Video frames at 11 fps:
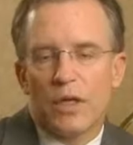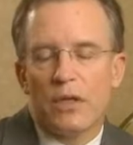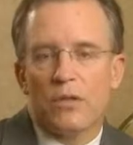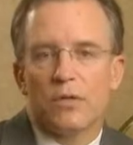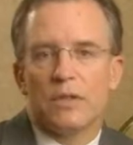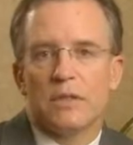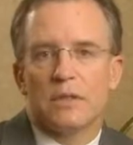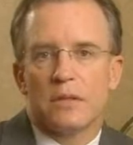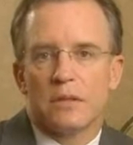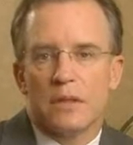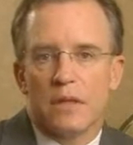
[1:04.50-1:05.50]
we do is
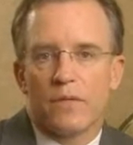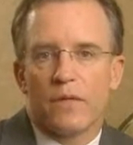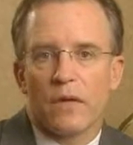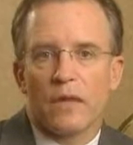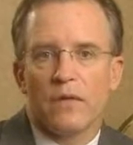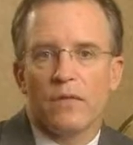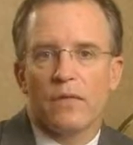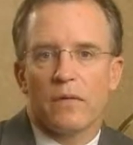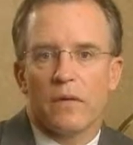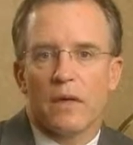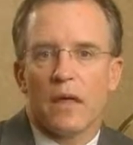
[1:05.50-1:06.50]
significantly
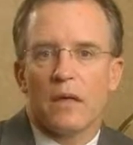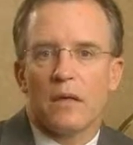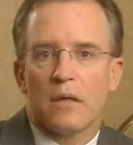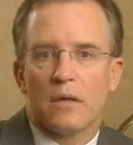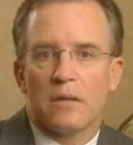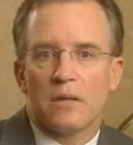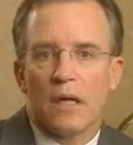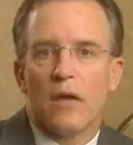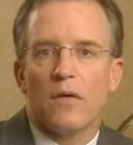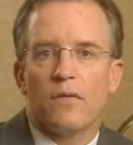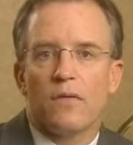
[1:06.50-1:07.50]
different than that.
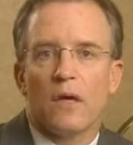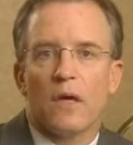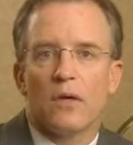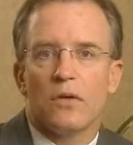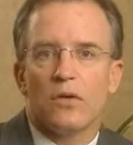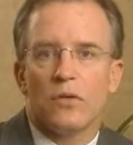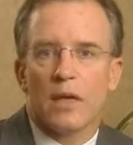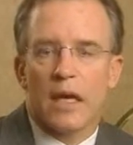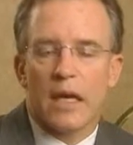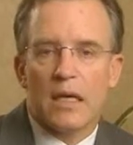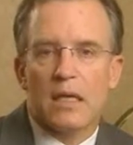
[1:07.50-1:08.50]
Instead of
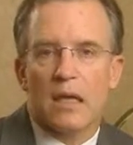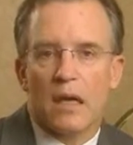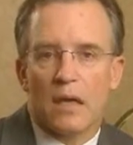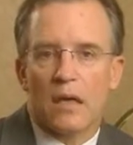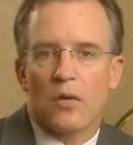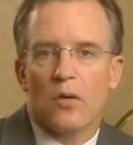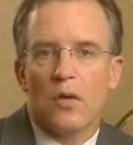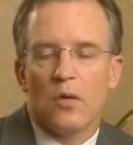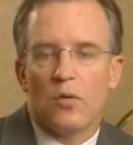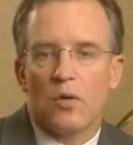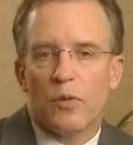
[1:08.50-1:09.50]
doing any cutting,
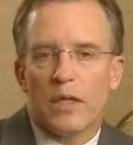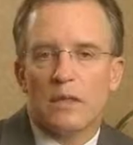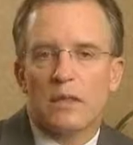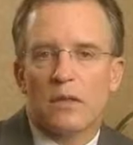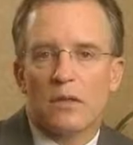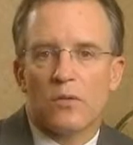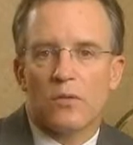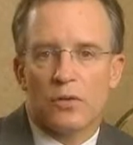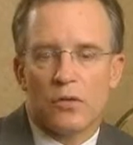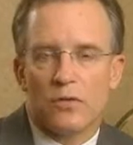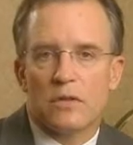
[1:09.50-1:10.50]
we basically
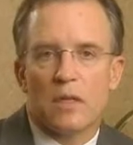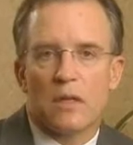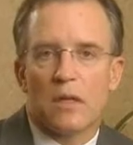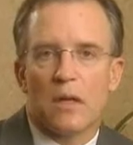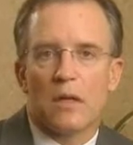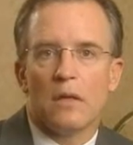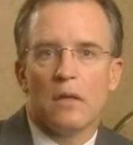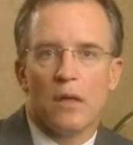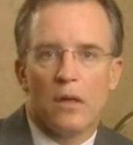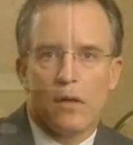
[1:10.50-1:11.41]
will use a needle,